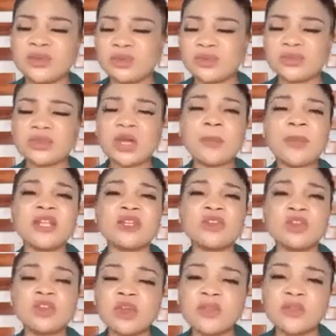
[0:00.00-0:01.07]
They will stop at
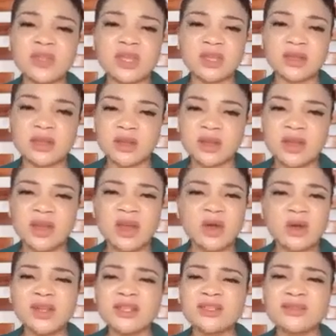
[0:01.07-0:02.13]
nothing
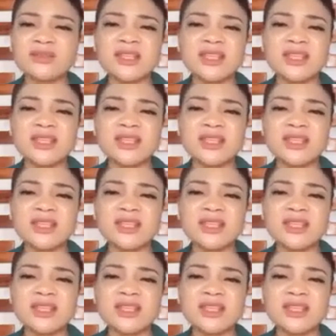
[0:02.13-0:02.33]
until